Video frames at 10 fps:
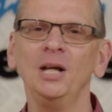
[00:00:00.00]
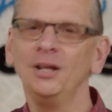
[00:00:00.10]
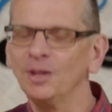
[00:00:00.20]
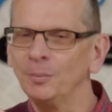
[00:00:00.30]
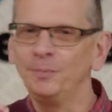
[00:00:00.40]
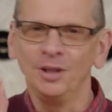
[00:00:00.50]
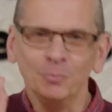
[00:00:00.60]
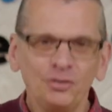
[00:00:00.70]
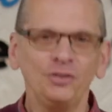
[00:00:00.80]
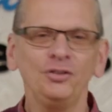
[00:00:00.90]
the
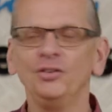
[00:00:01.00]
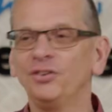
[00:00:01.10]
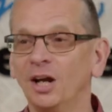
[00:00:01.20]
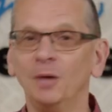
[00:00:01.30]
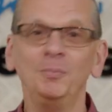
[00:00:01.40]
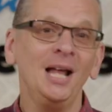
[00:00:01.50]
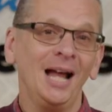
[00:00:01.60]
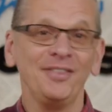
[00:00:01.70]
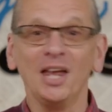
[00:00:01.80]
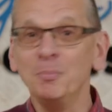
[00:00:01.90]
magicians come
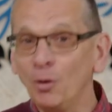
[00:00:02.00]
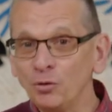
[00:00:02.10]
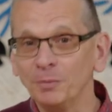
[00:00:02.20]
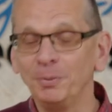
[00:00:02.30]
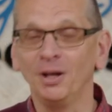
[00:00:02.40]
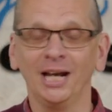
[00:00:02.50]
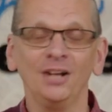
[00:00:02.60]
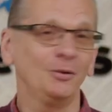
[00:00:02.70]
and they multiply it.